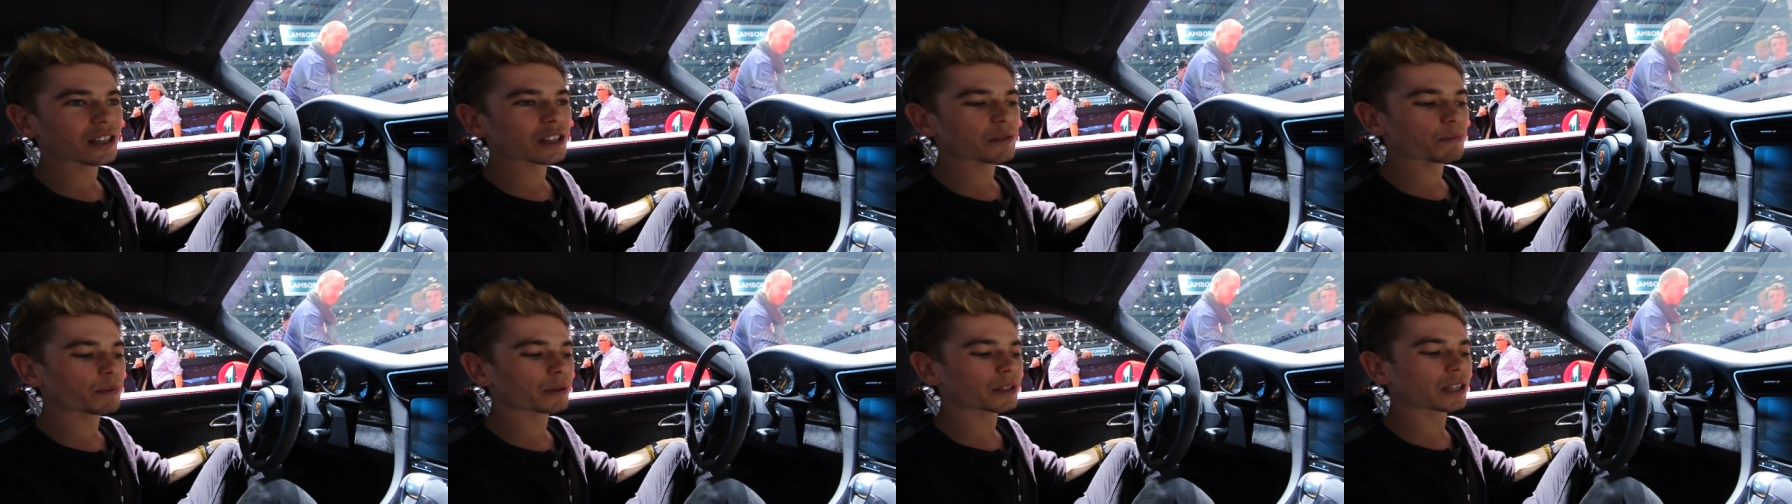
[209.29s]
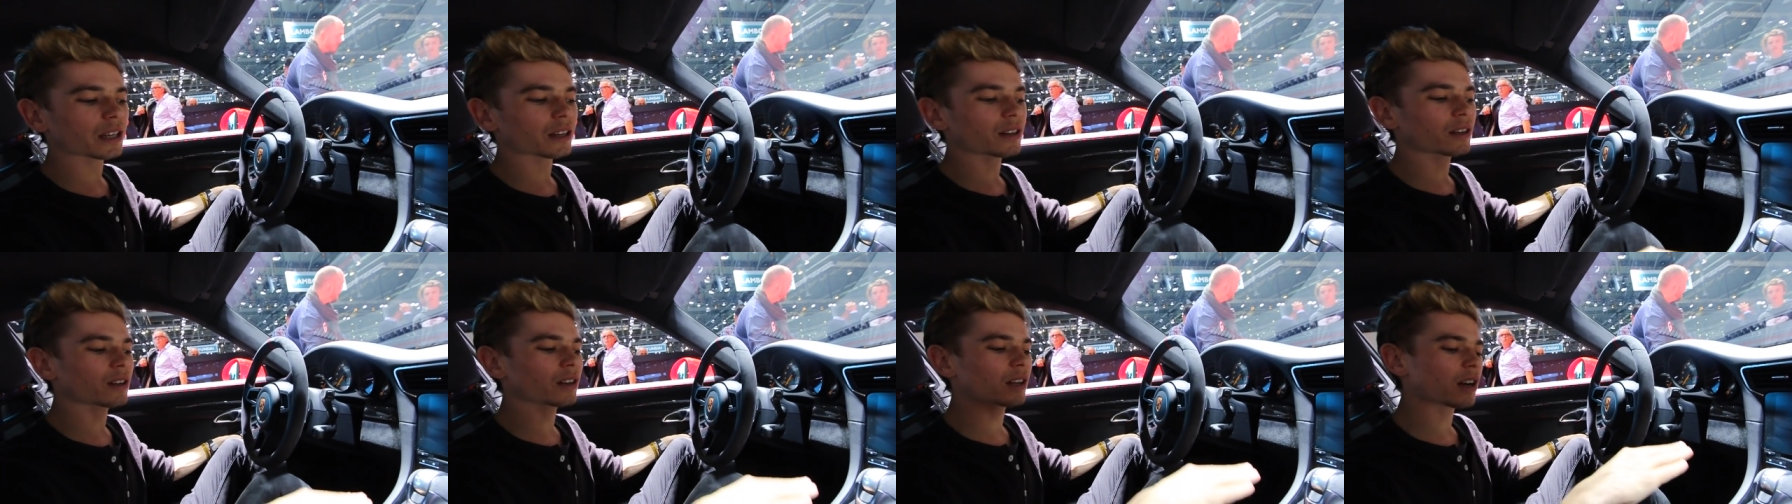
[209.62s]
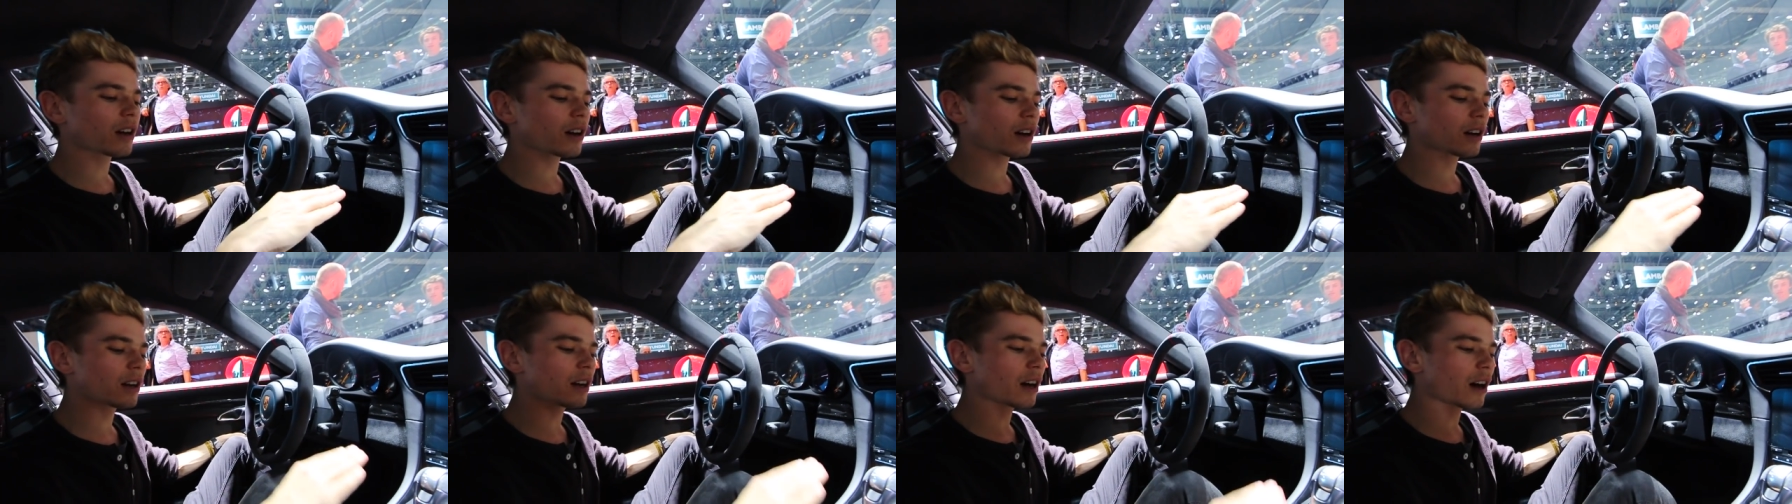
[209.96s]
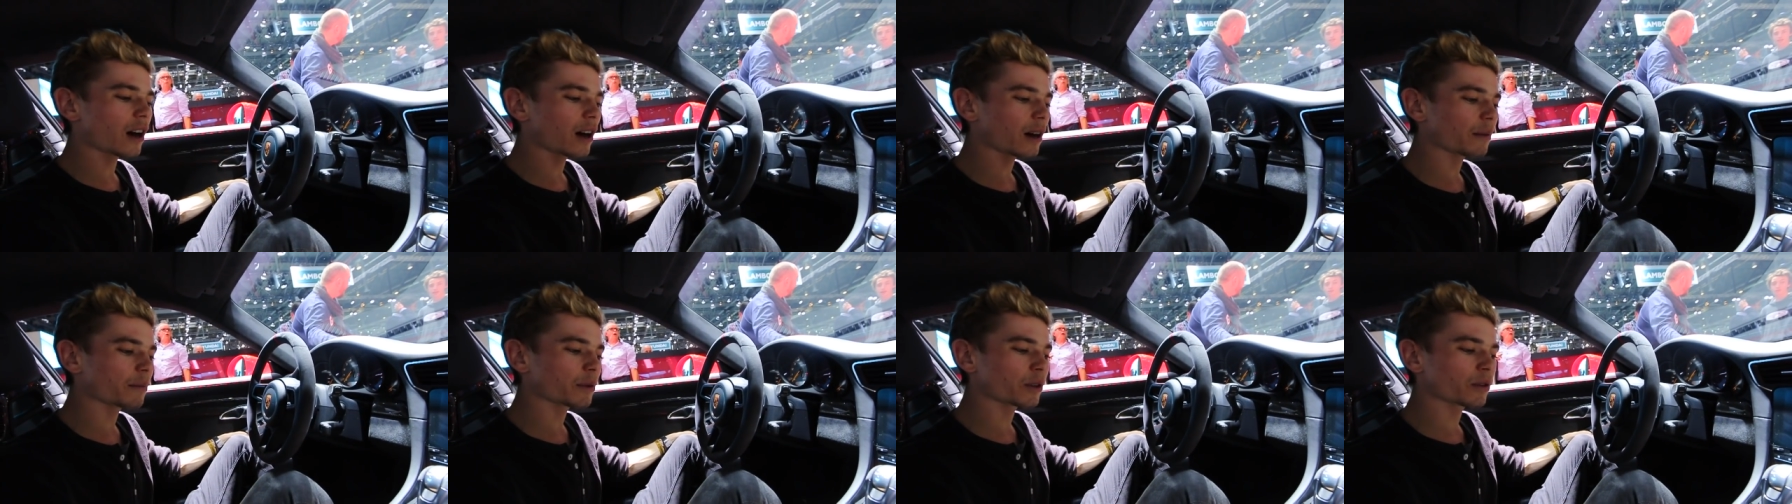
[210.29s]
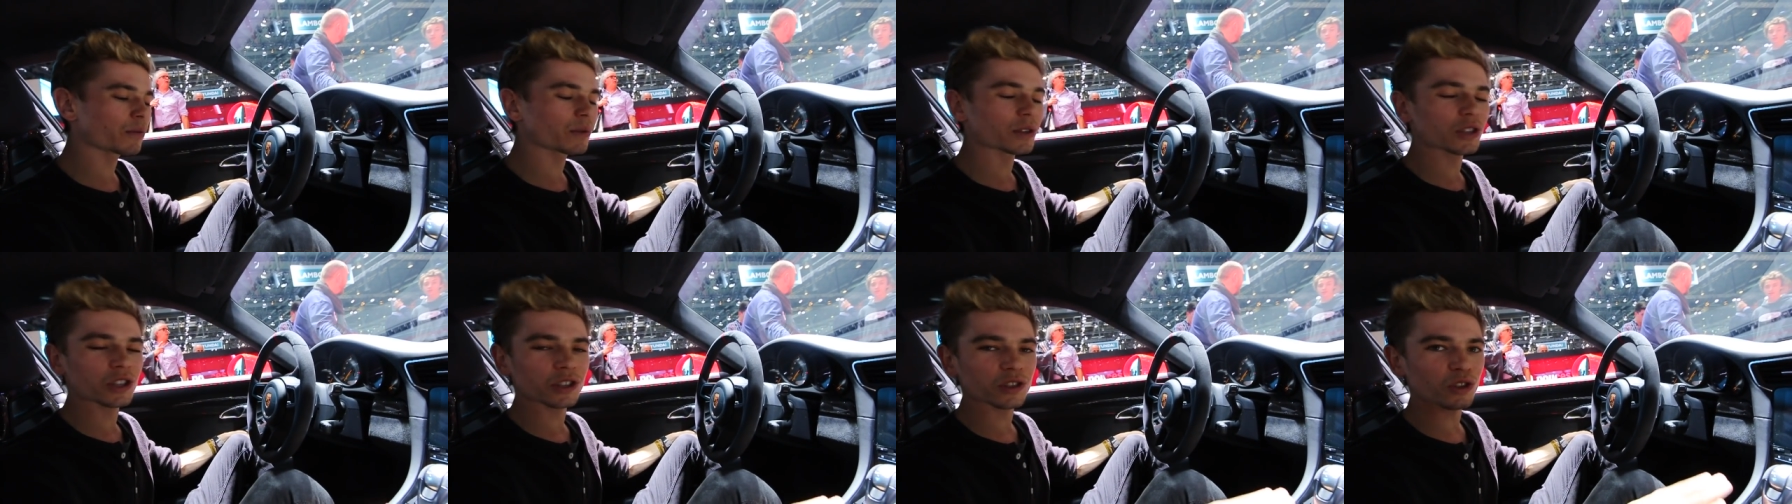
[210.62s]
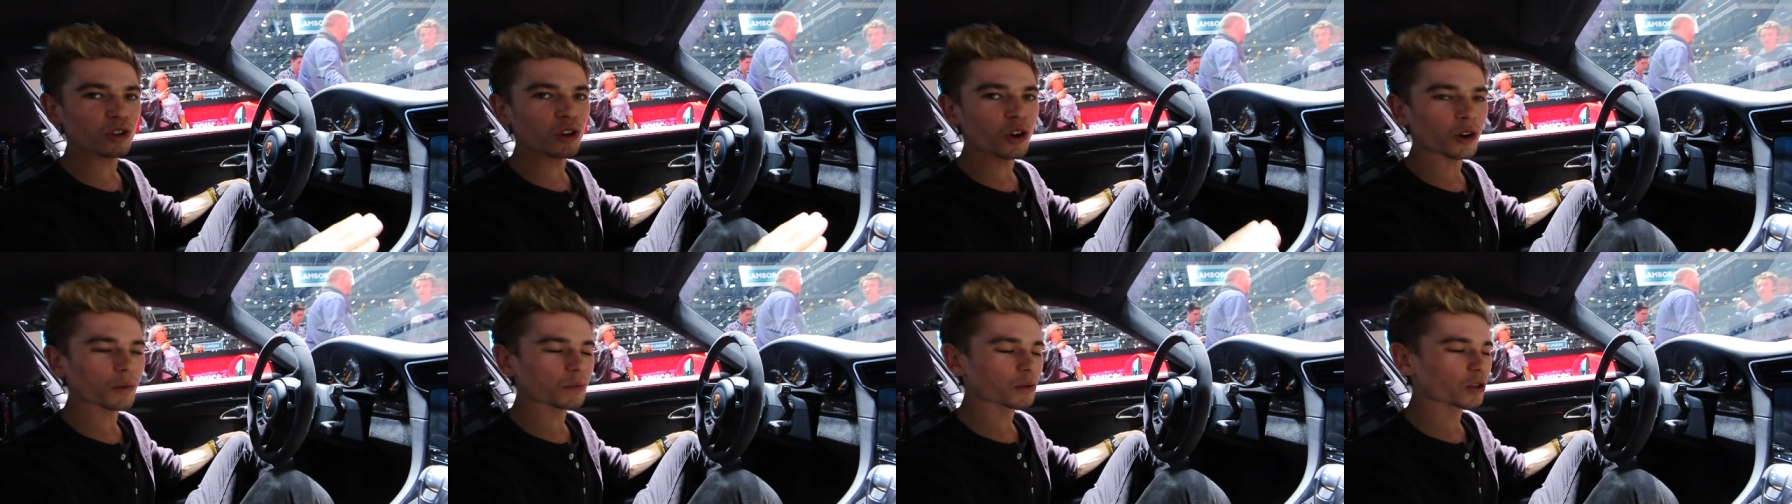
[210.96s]
this particular car, carbon, which is
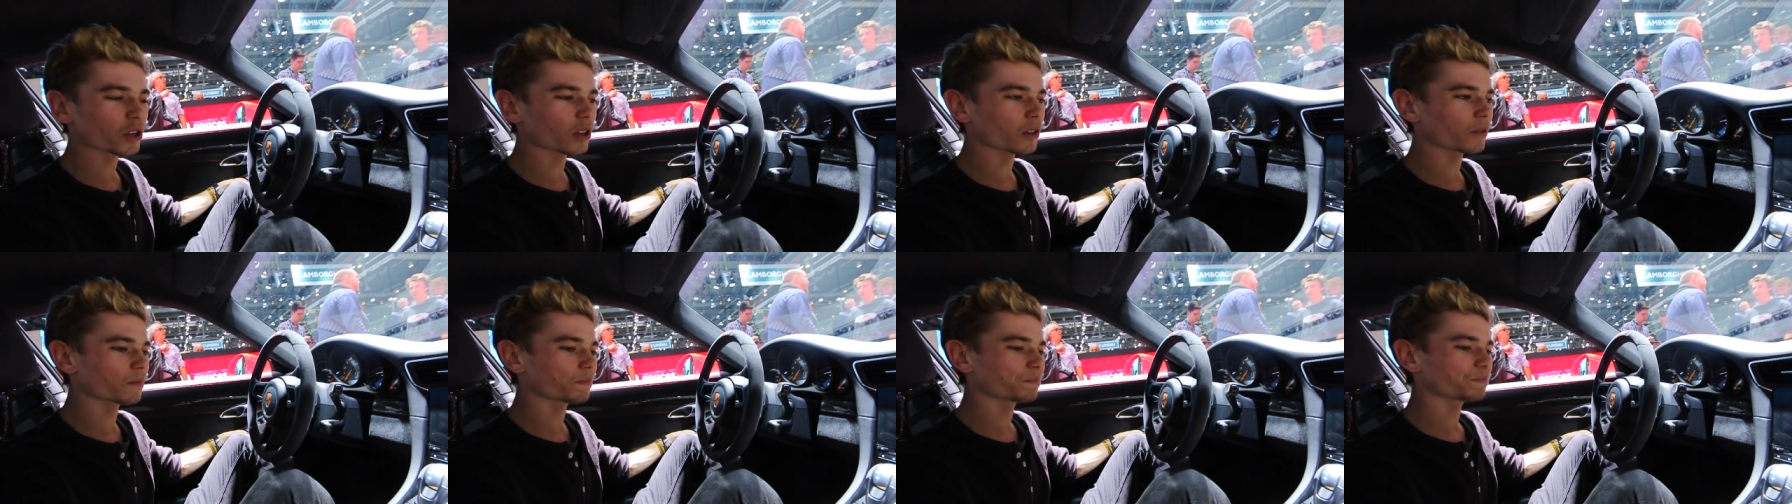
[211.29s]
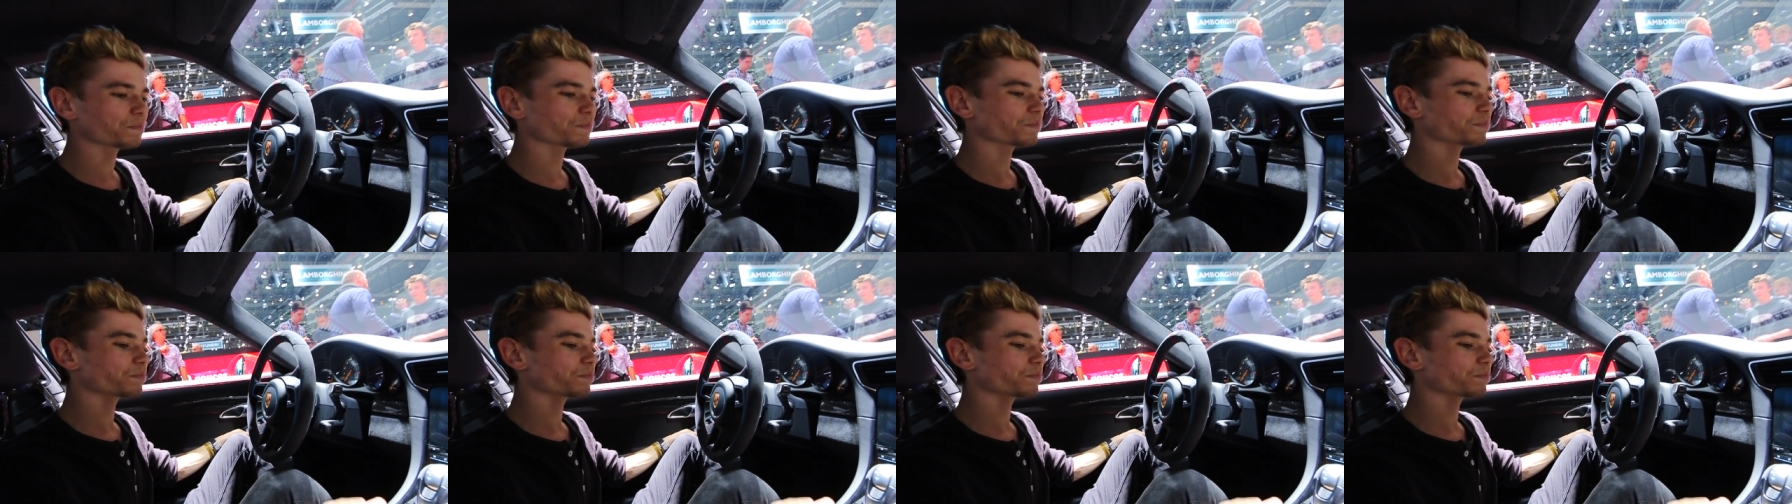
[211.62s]
an option.